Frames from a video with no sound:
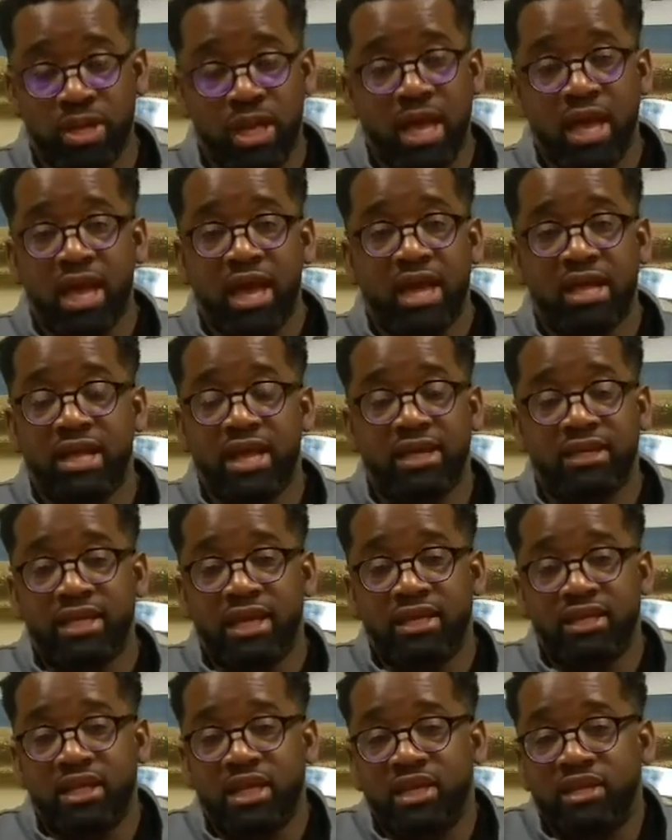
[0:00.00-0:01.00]
And, and, and,
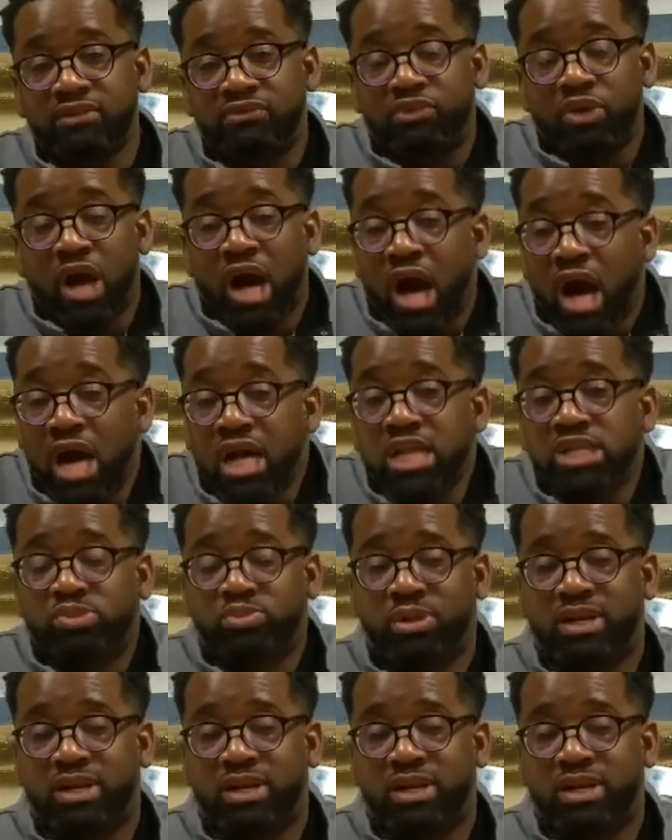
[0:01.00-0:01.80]
and if we're honest with